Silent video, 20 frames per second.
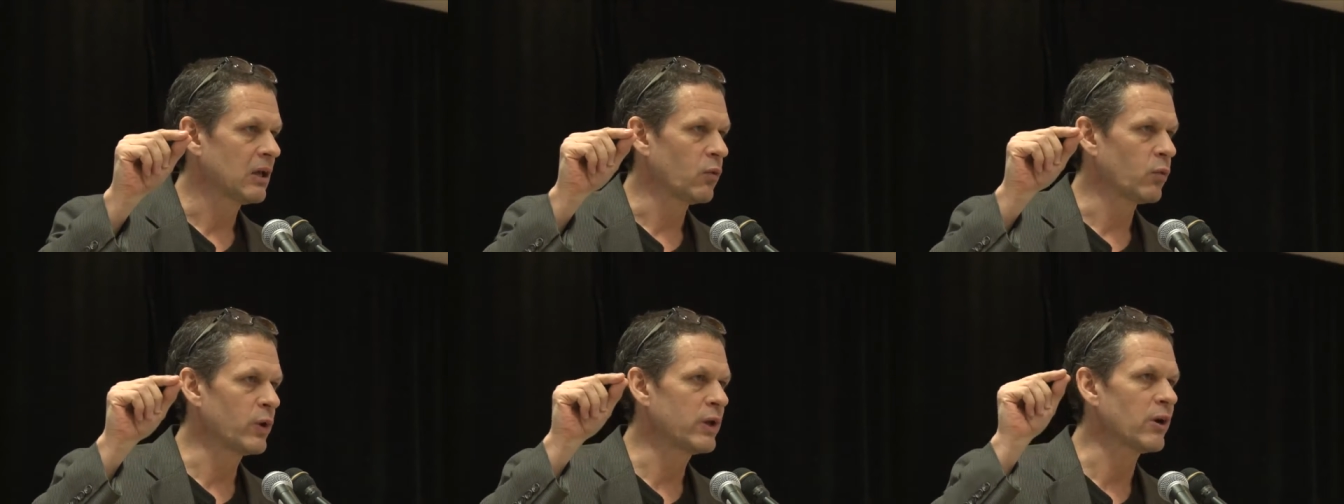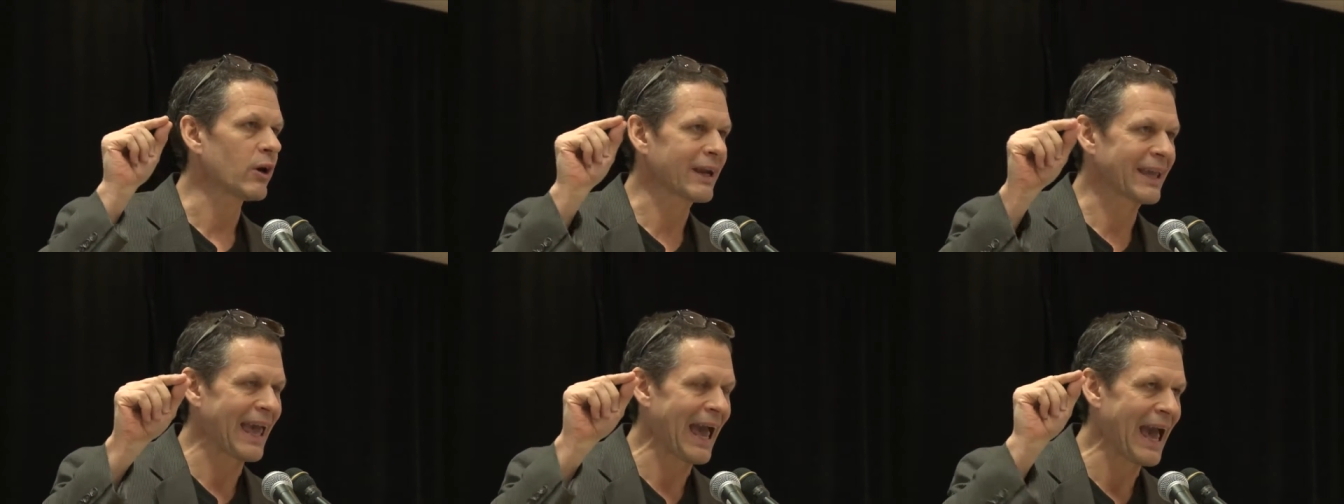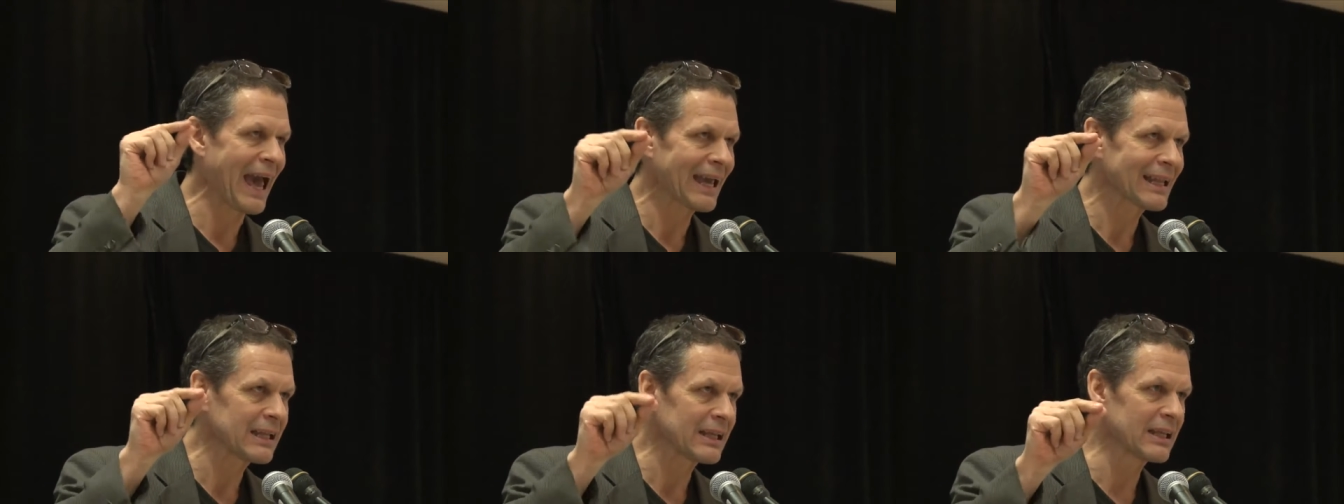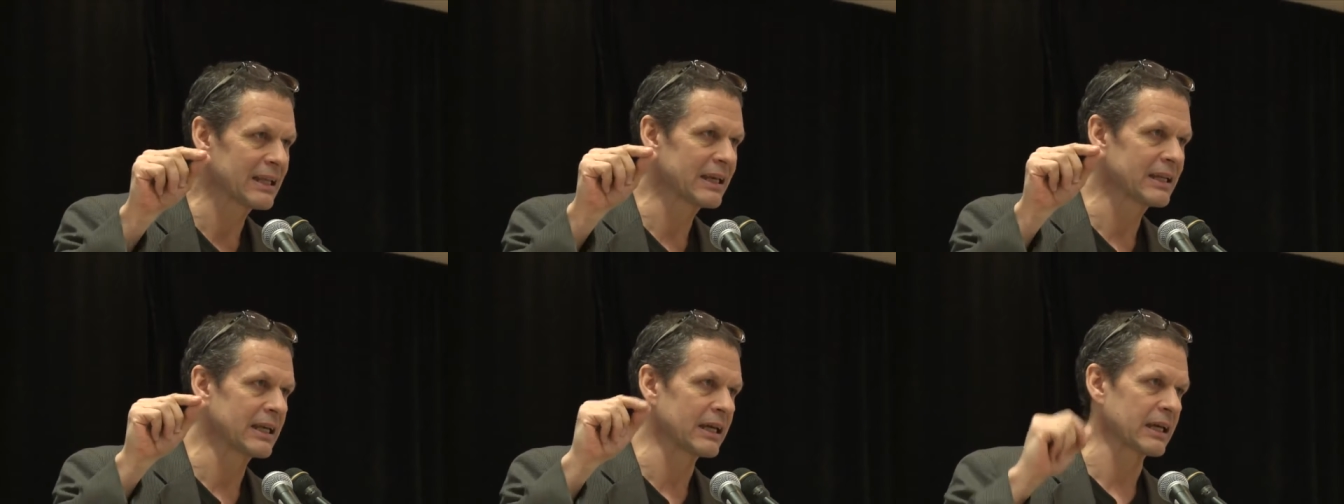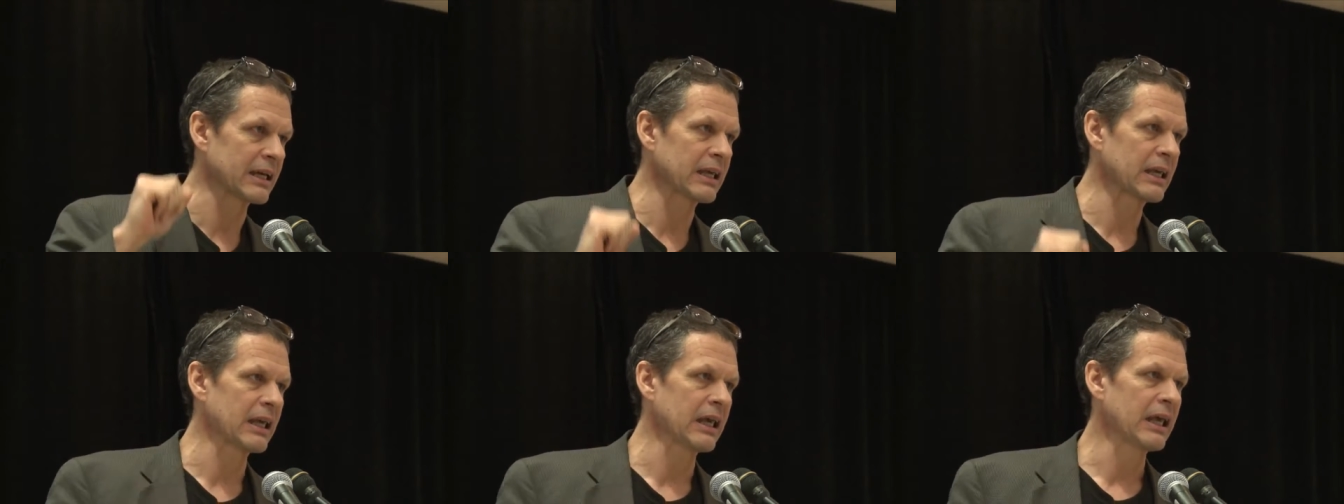We are
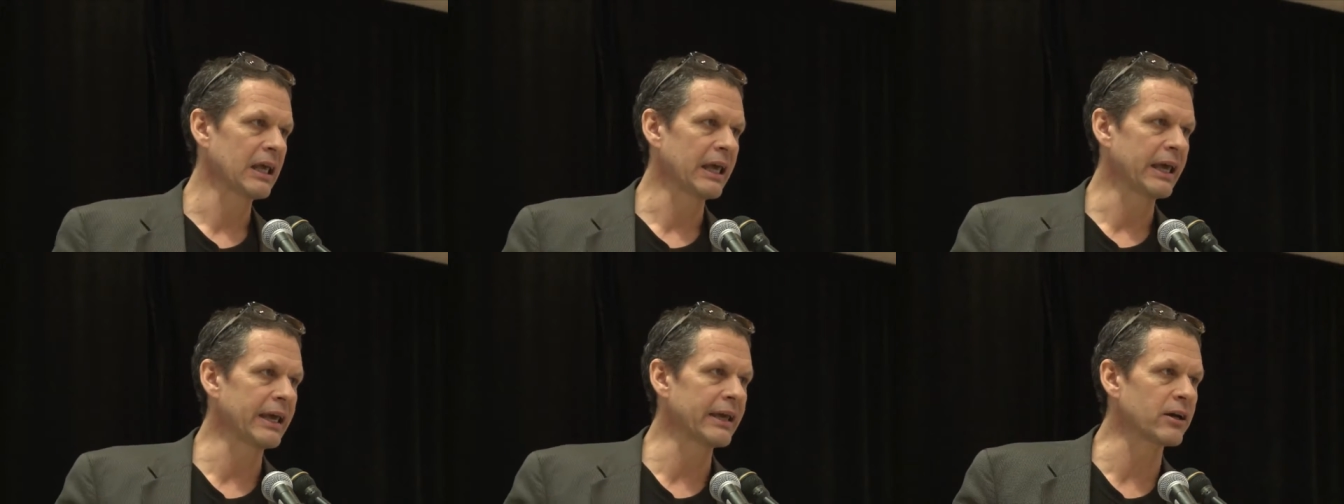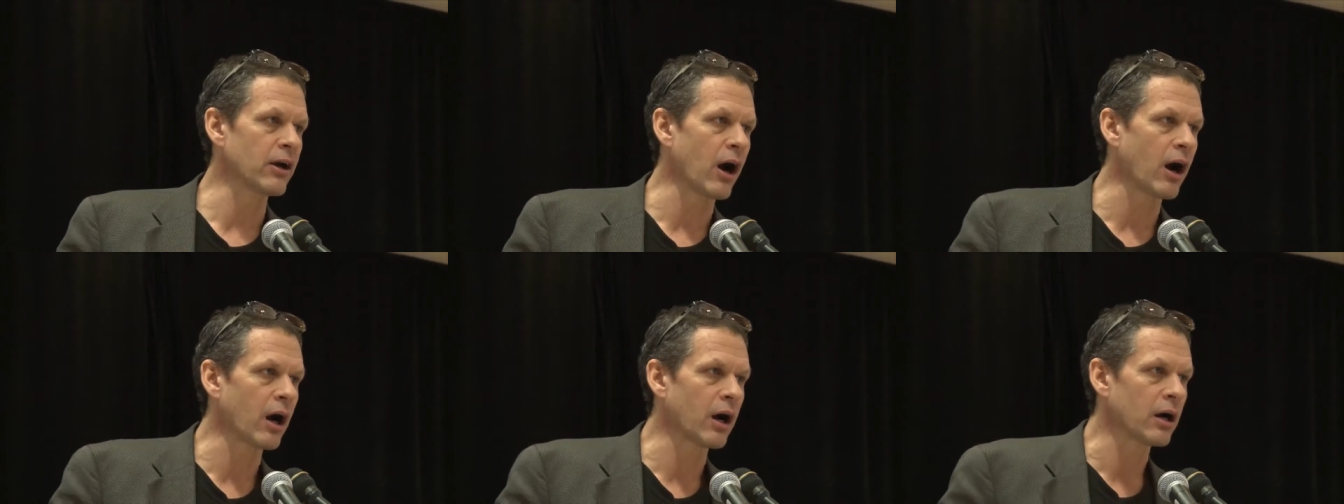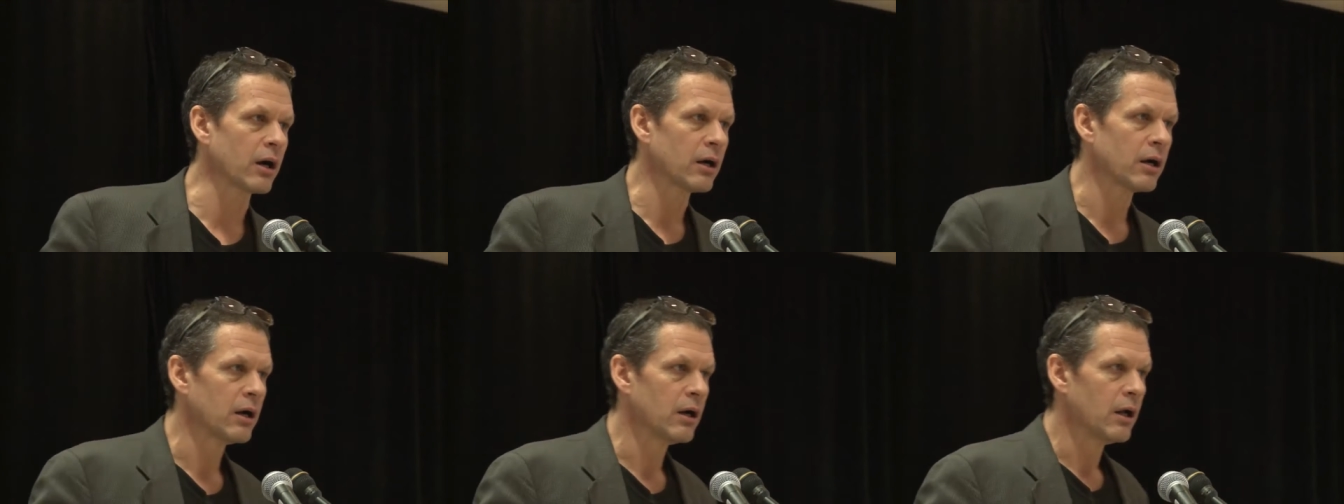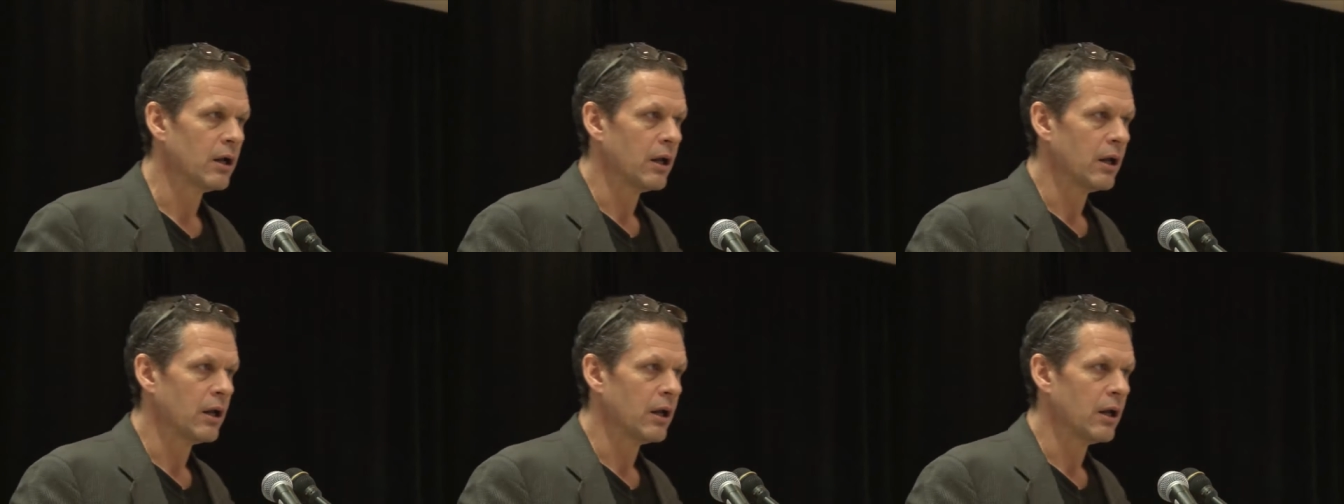catalytic in our,